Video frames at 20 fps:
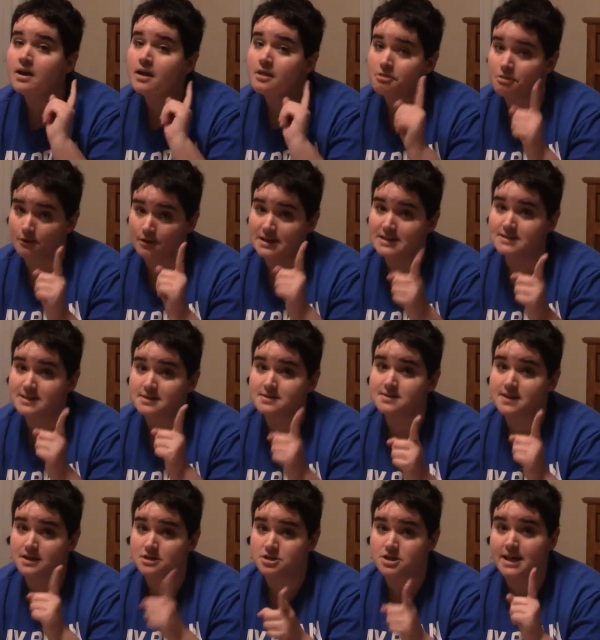There is a
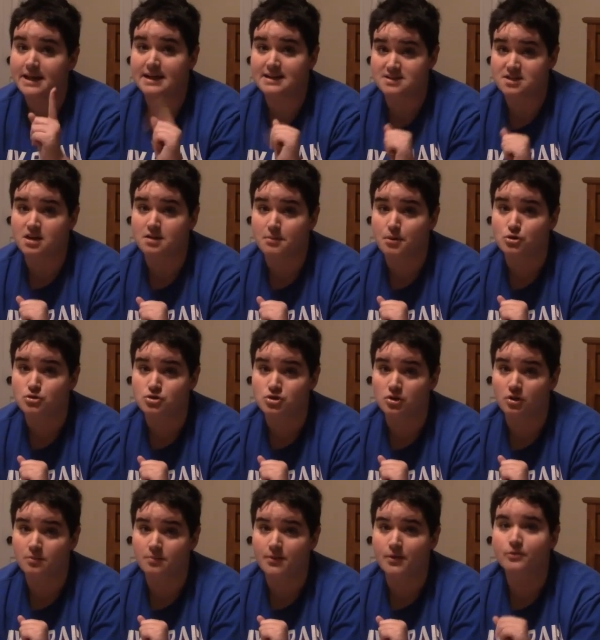such thing as an
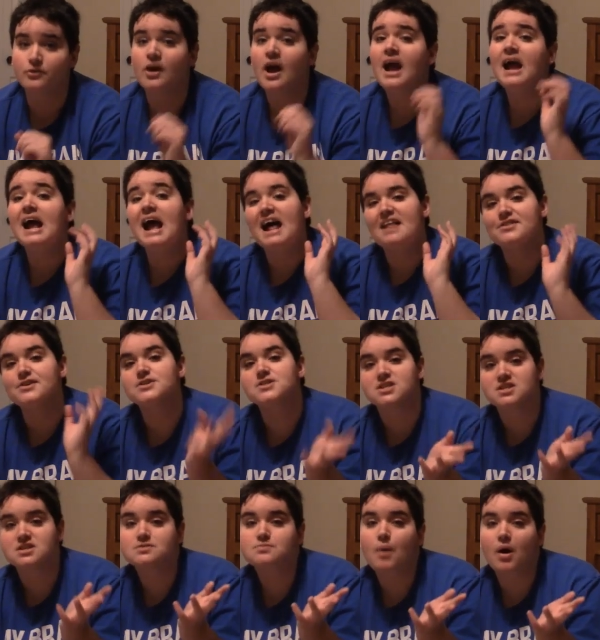emotional abuse and there's
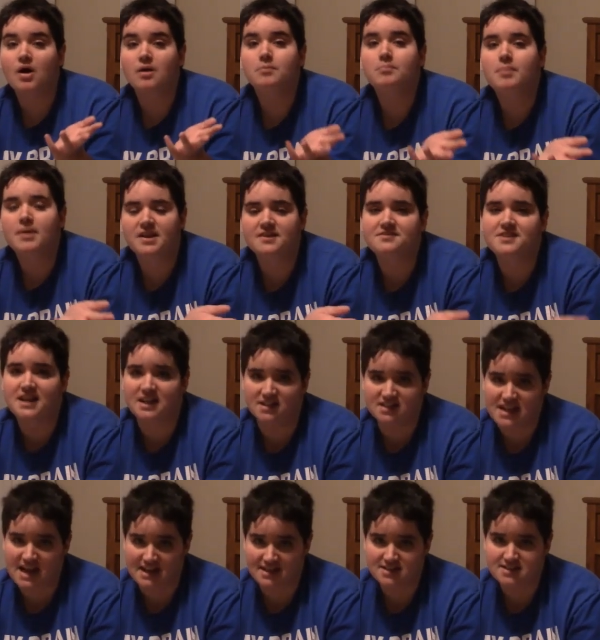a small bit of
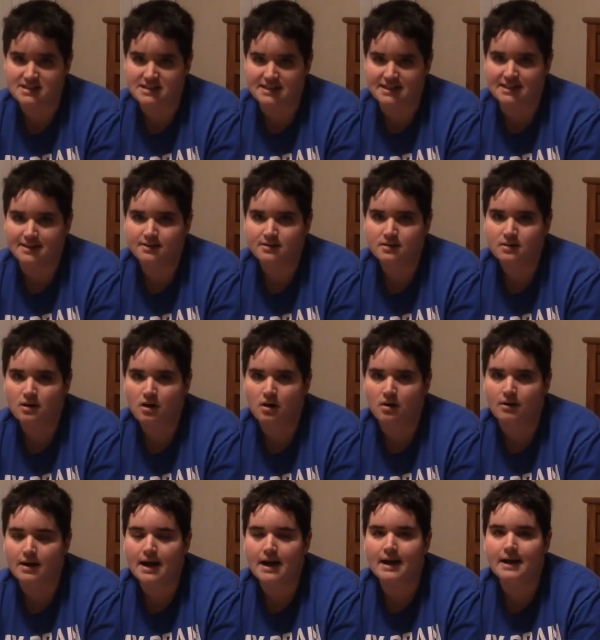neglect in it
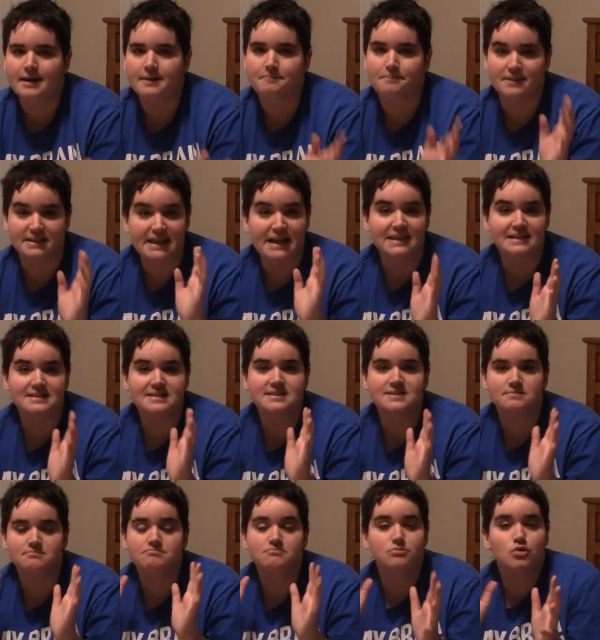okay? But
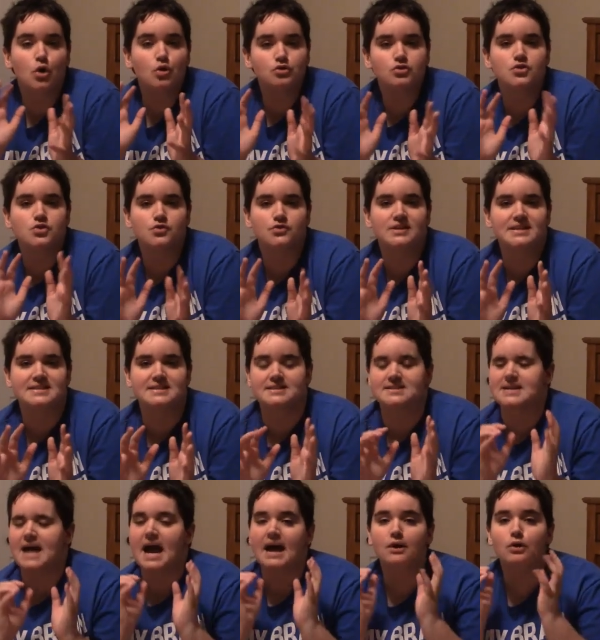that's, those are the
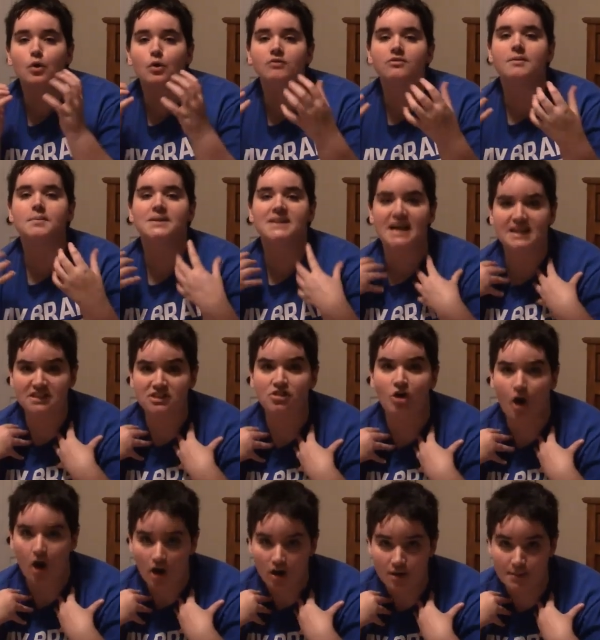reasons. I don't know if I'm allowed to
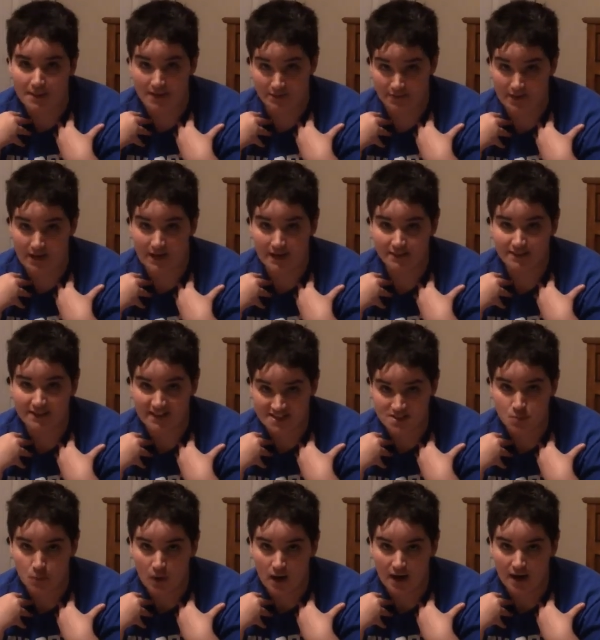talk about that.
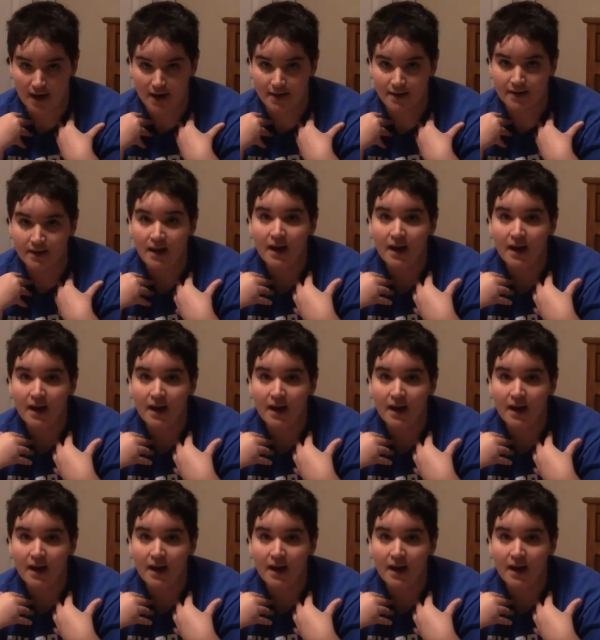That's why.